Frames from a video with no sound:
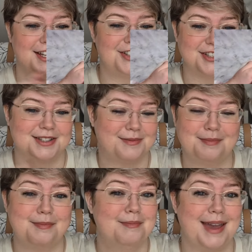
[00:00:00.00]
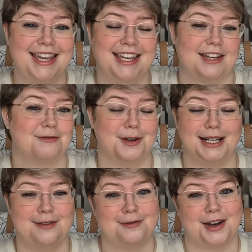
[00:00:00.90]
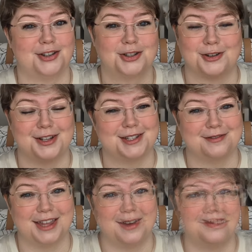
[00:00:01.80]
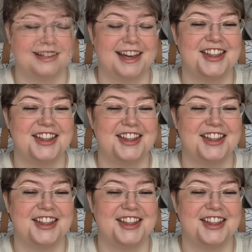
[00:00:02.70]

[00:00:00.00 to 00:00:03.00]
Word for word: just making really fun shots of them.